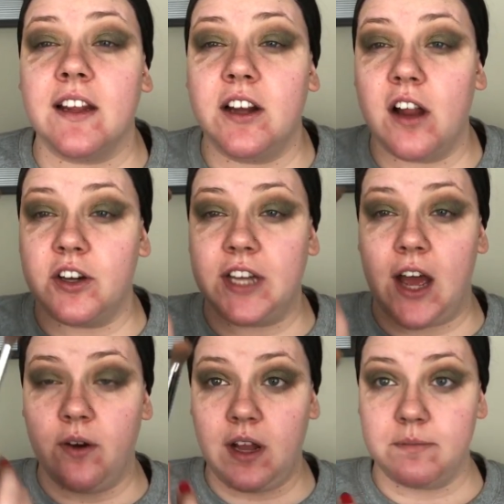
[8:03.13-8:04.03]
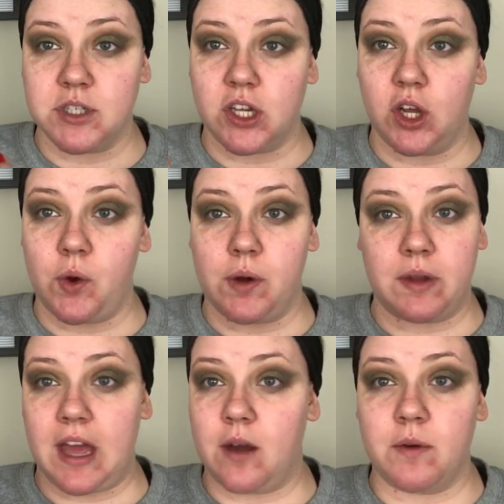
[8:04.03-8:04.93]
lid color down, I'm just gonna go in
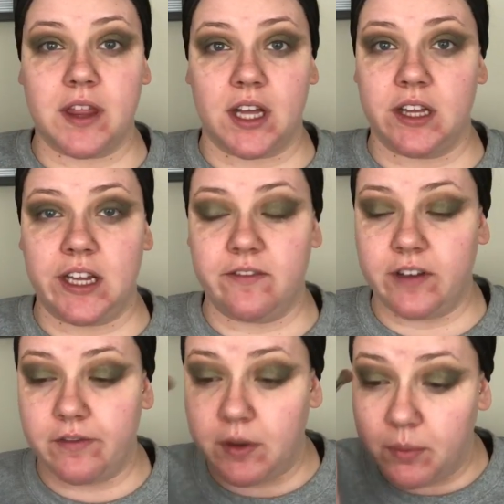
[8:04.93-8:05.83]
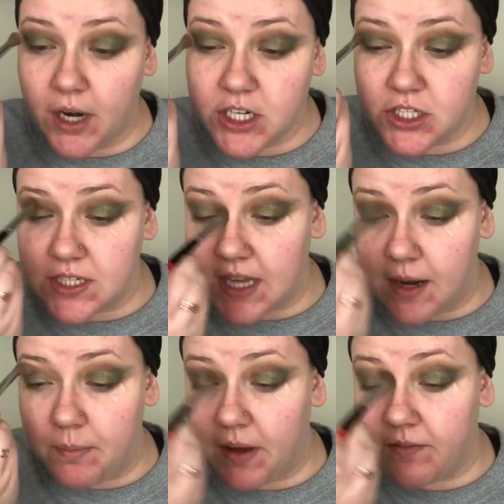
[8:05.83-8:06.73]
again with a clean fluffy brush and just
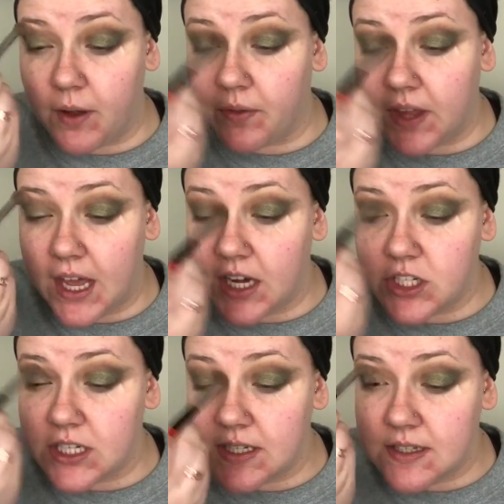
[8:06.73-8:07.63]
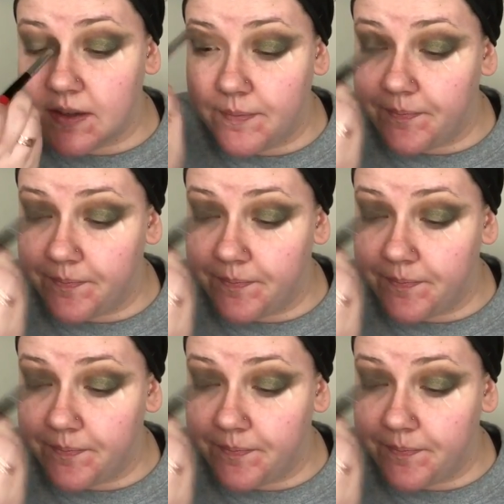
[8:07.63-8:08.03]
kind of buff out the edges.